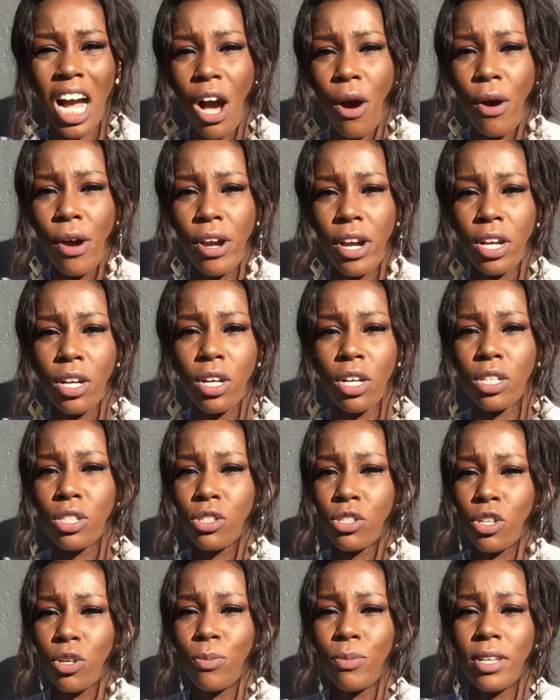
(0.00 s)
cowering
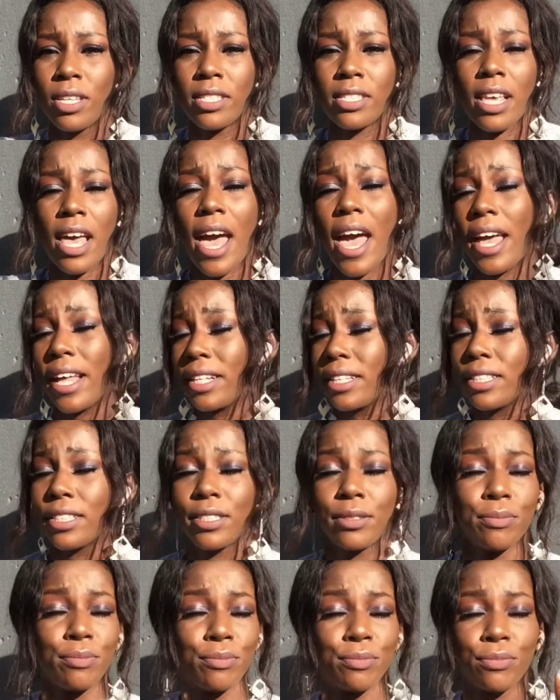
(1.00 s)
consumers, and